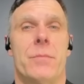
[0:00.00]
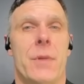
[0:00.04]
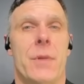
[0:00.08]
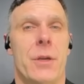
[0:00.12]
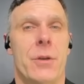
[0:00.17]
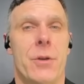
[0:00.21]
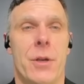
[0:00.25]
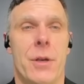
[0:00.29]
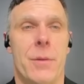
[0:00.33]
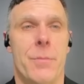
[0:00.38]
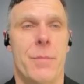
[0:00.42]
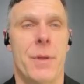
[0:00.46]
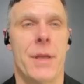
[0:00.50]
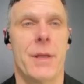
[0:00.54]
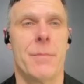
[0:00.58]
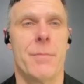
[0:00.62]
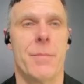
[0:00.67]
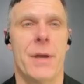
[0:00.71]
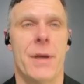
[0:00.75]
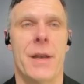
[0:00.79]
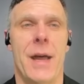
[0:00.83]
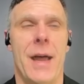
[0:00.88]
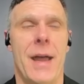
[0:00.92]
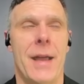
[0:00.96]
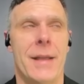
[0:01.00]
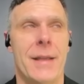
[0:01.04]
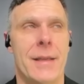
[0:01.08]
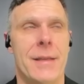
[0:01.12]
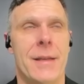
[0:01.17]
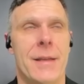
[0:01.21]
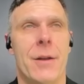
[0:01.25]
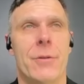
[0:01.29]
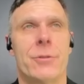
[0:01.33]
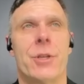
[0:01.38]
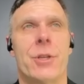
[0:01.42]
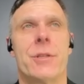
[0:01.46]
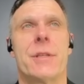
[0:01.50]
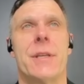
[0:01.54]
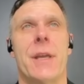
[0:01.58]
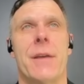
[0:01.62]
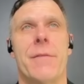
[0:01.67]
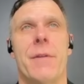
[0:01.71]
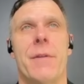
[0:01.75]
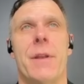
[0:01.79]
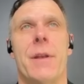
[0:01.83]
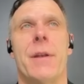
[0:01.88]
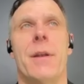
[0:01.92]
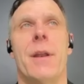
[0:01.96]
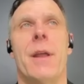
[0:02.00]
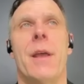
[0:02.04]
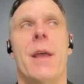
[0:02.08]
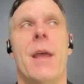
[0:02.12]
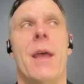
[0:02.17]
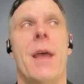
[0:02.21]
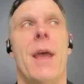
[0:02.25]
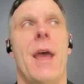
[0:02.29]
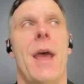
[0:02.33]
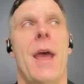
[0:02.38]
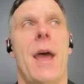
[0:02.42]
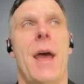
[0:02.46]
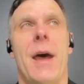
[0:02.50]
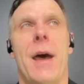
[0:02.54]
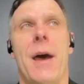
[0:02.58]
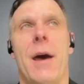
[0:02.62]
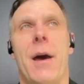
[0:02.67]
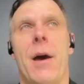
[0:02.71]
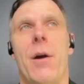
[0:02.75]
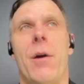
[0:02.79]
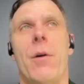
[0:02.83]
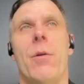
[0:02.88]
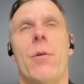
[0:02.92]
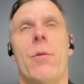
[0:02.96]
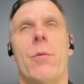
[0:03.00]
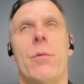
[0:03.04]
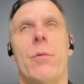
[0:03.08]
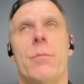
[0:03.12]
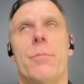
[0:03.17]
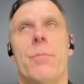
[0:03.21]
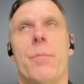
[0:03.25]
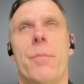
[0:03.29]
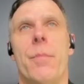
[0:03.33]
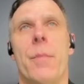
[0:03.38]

It could have been, but just given how